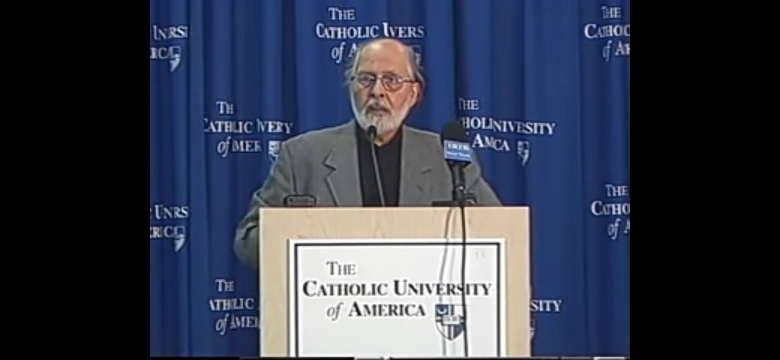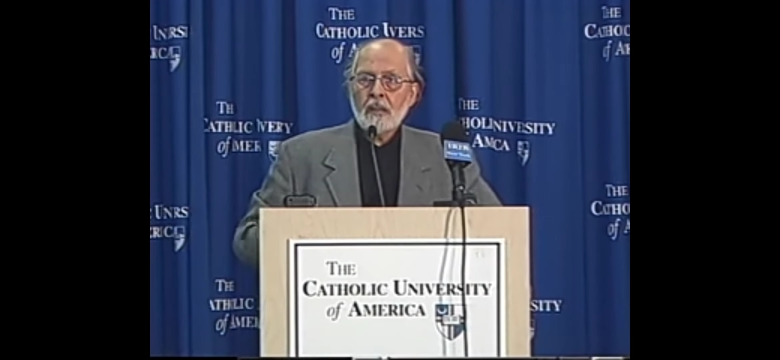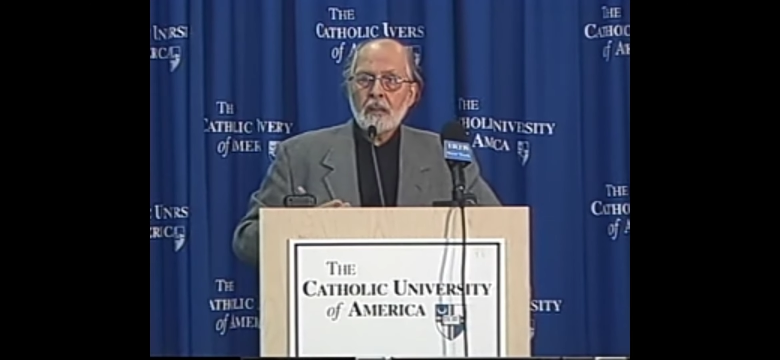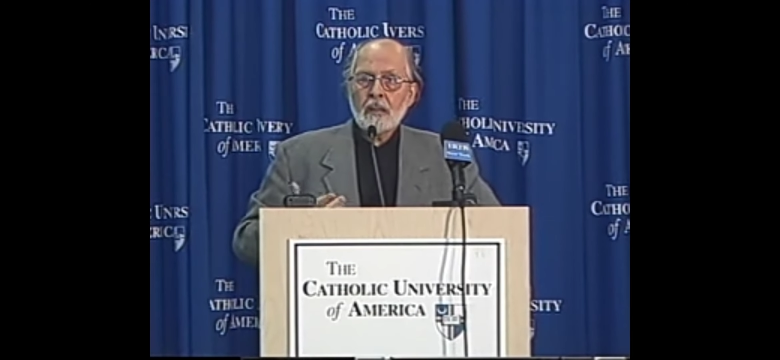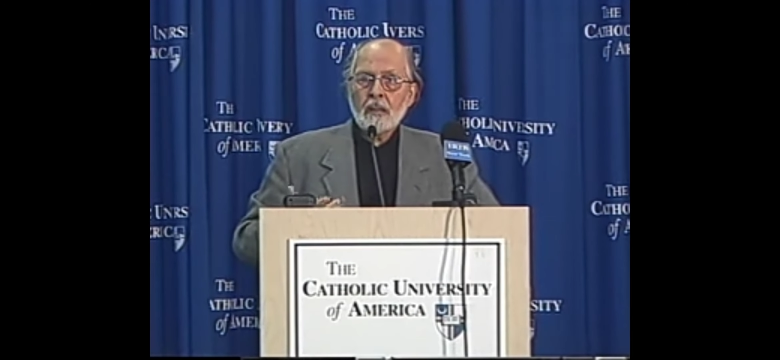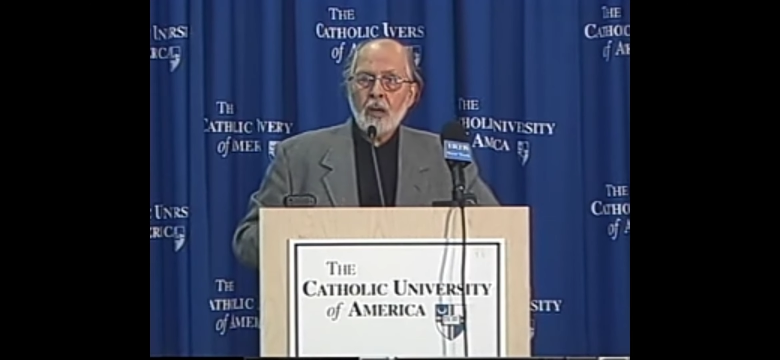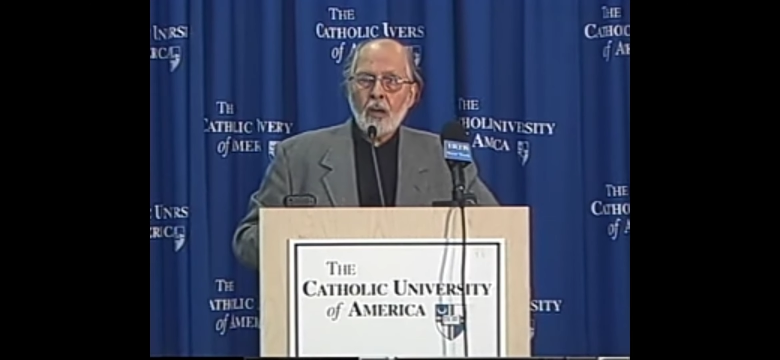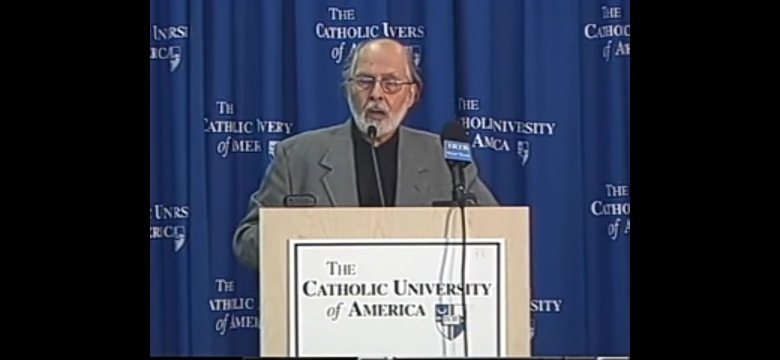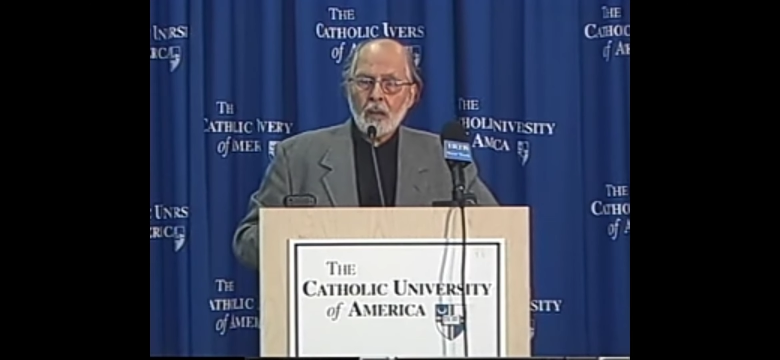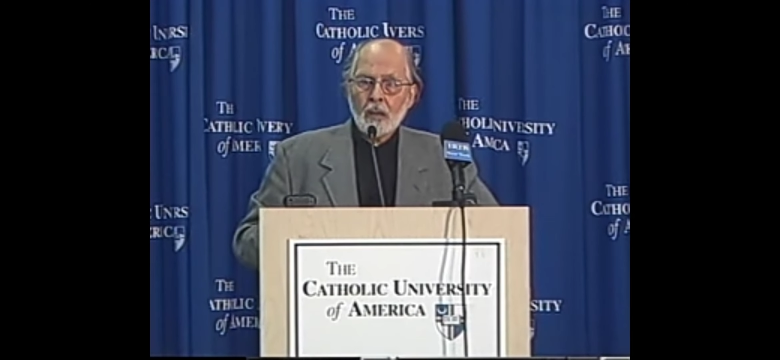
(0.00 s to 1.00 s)

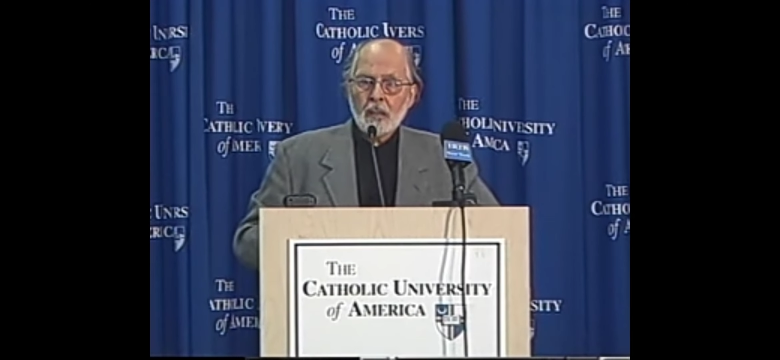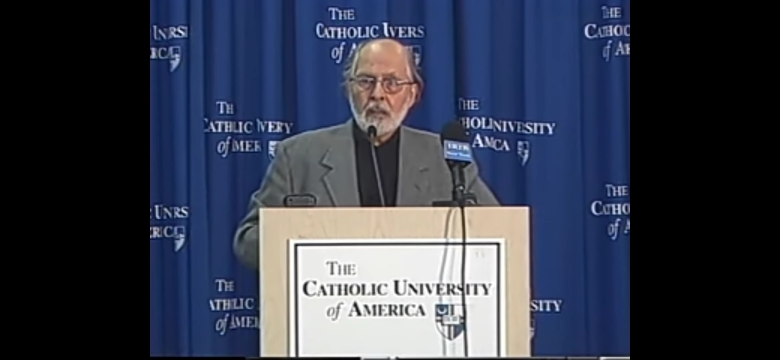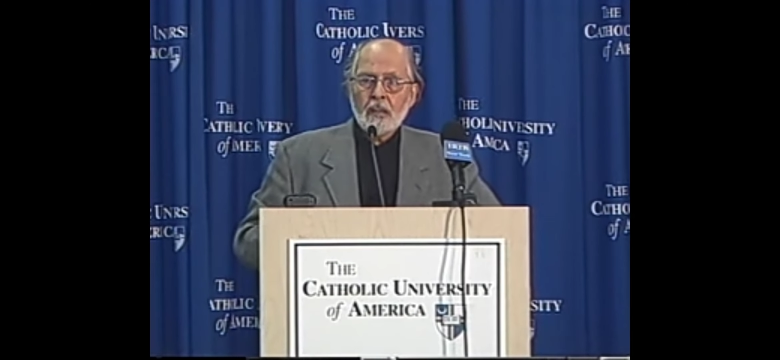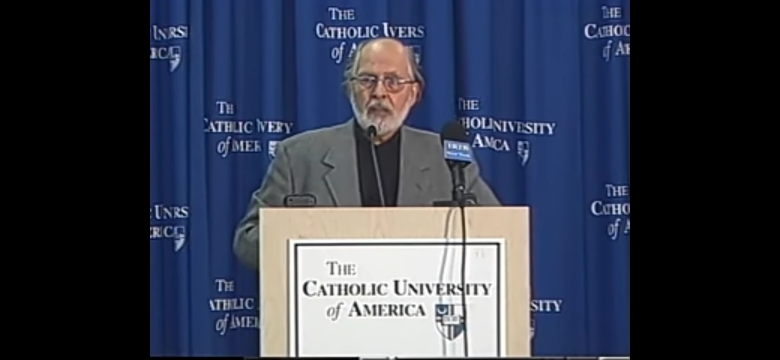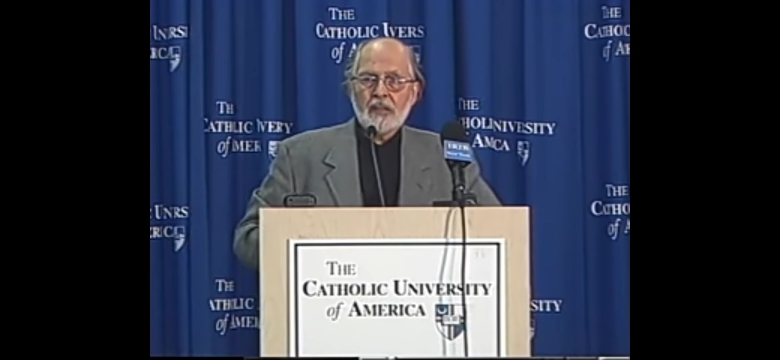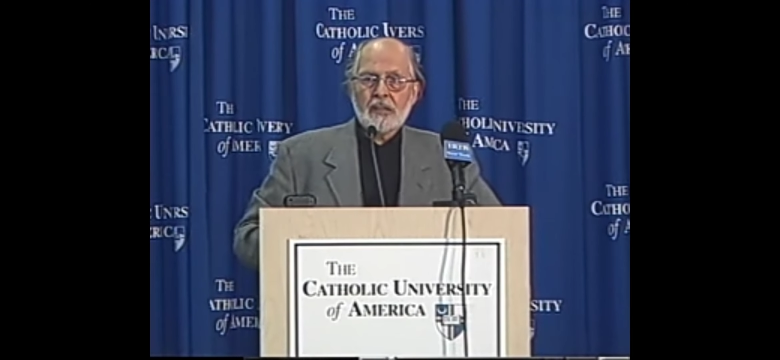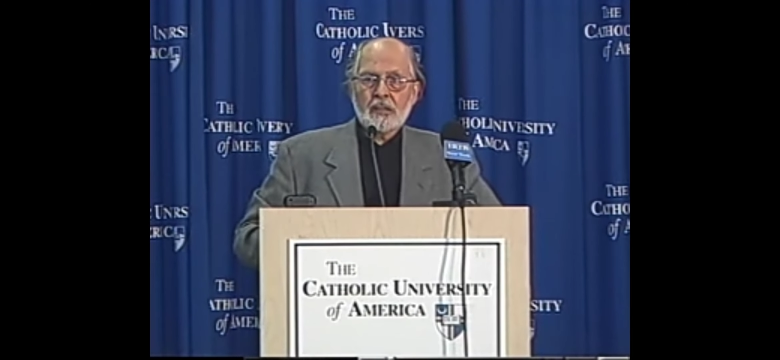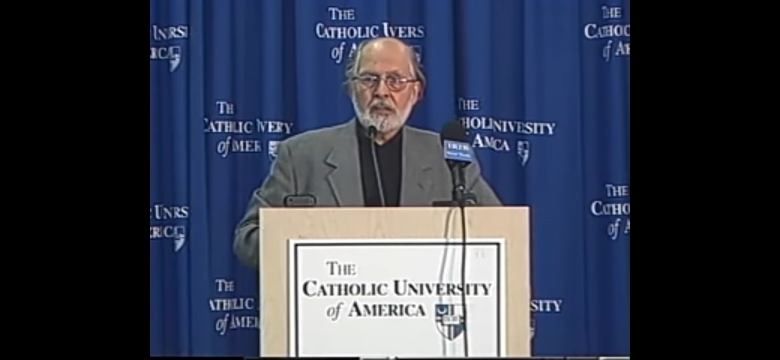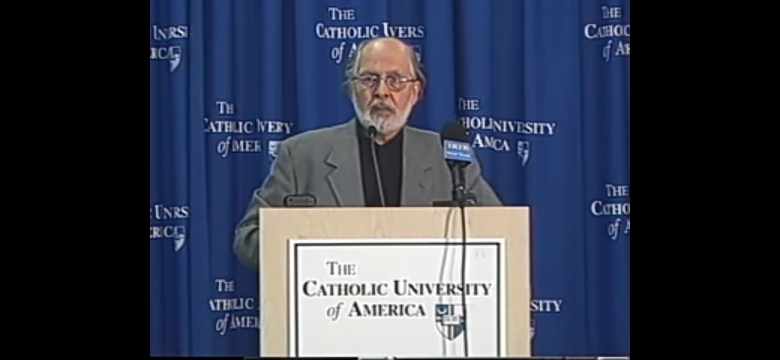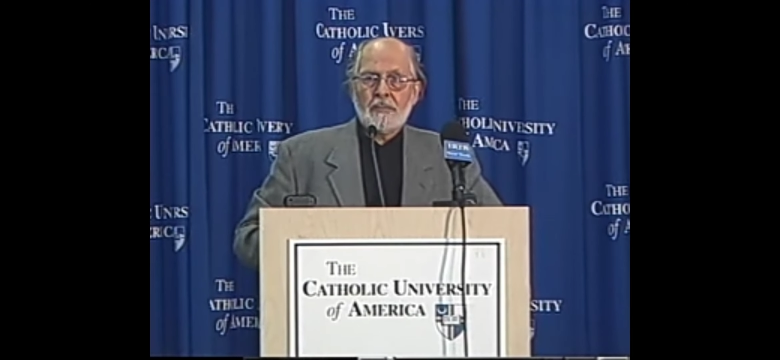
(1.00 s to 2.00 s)
law is
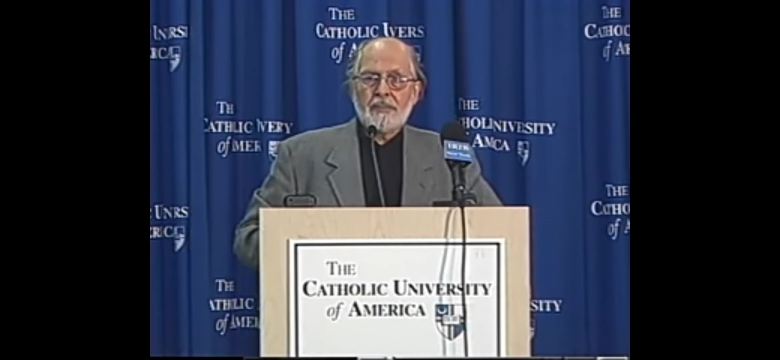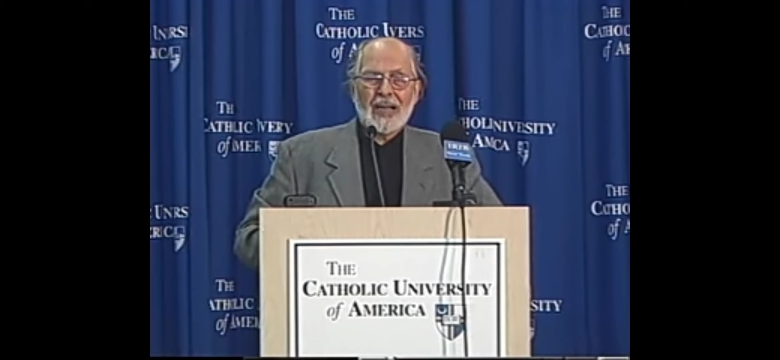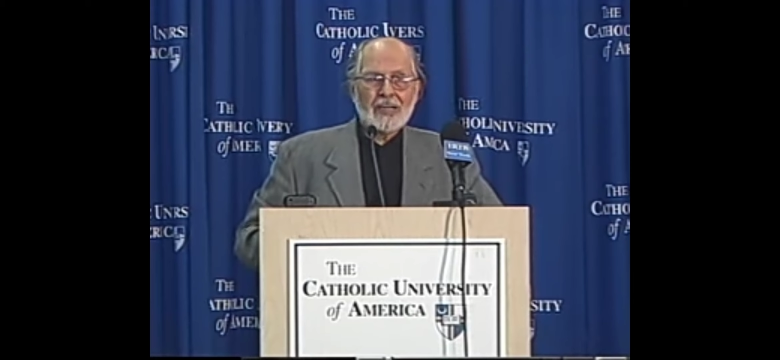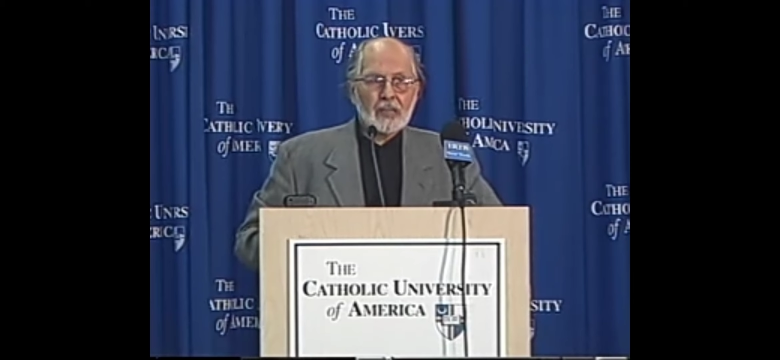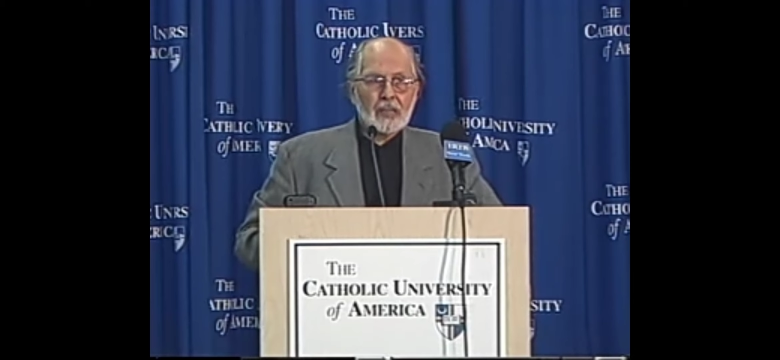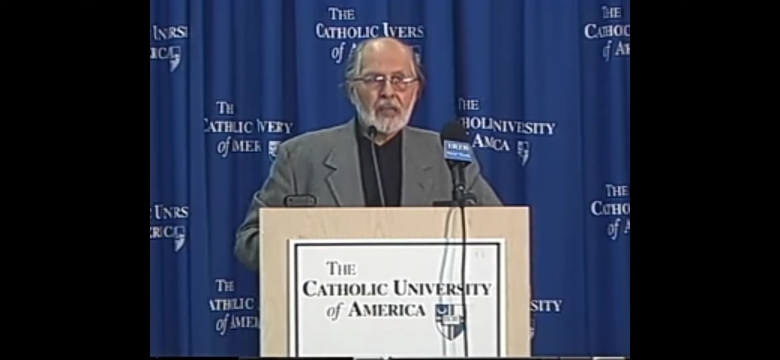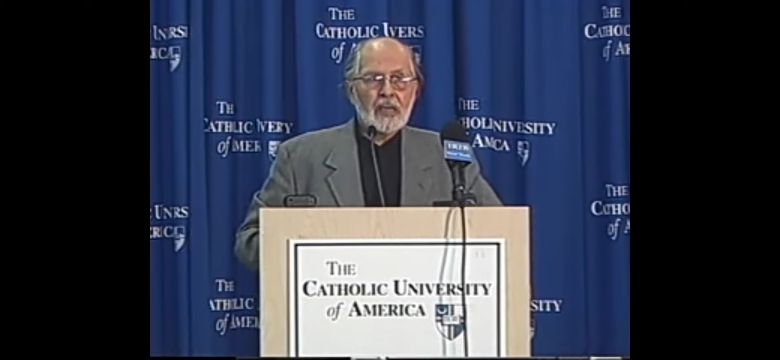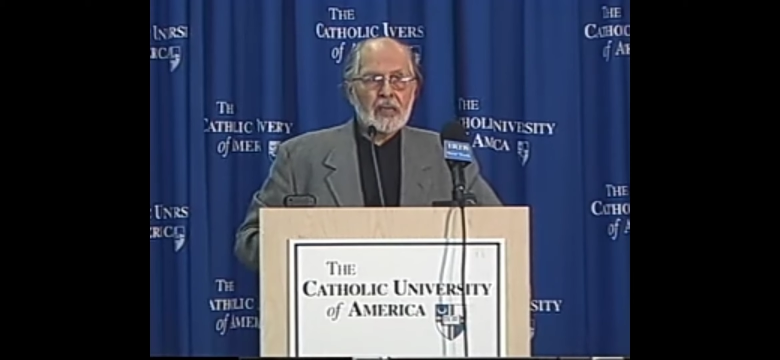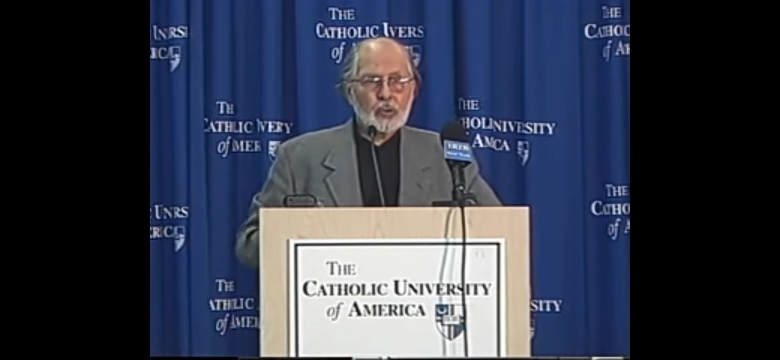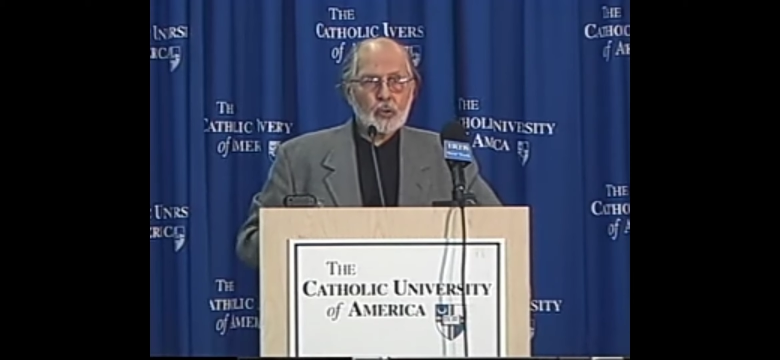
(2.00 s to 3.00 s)
practically
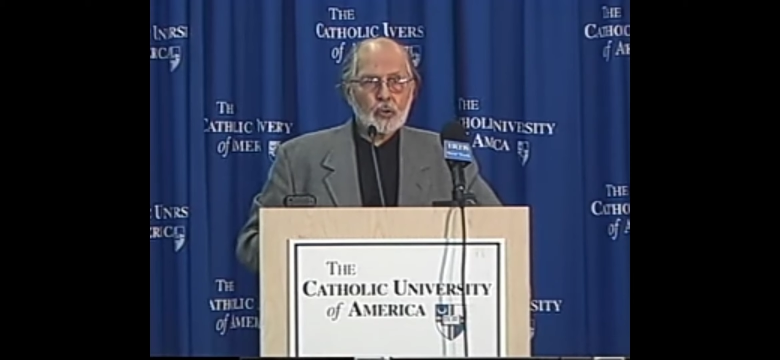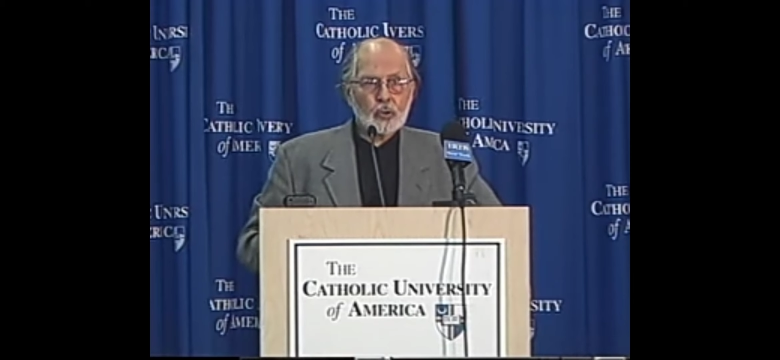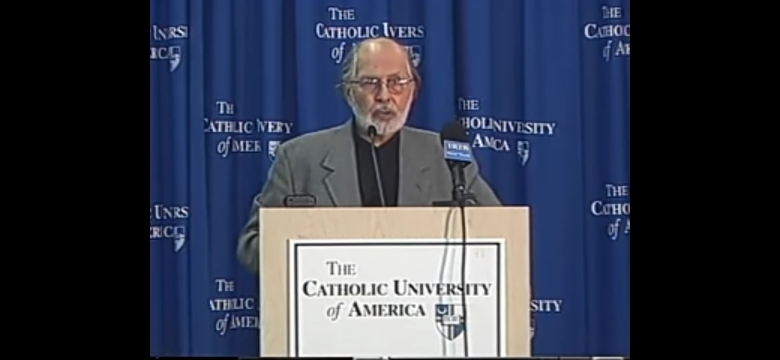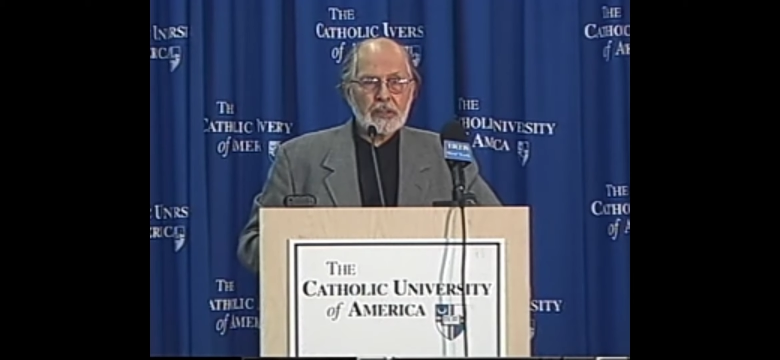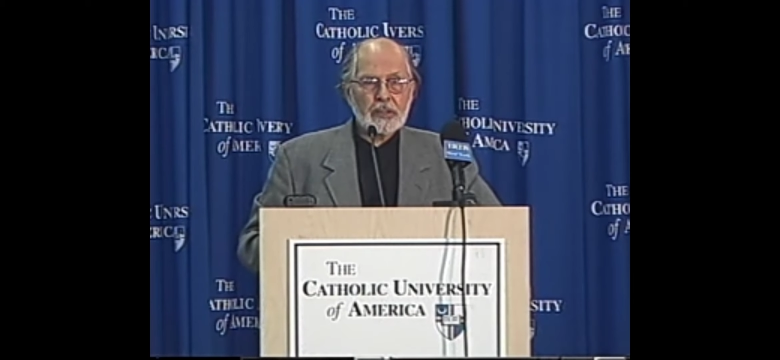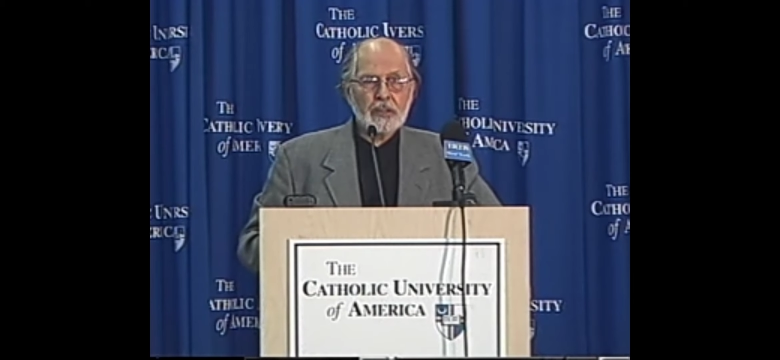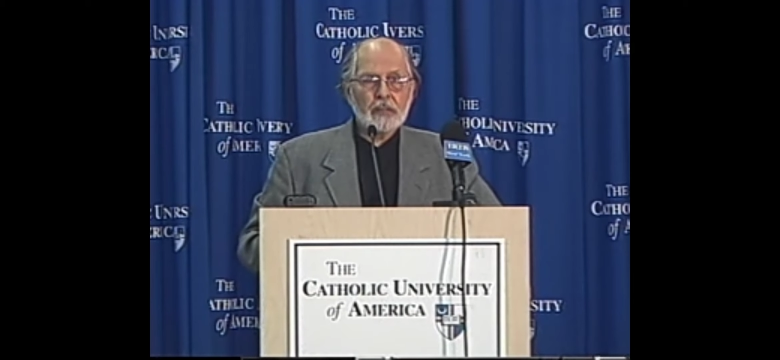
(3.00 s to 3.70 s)
associated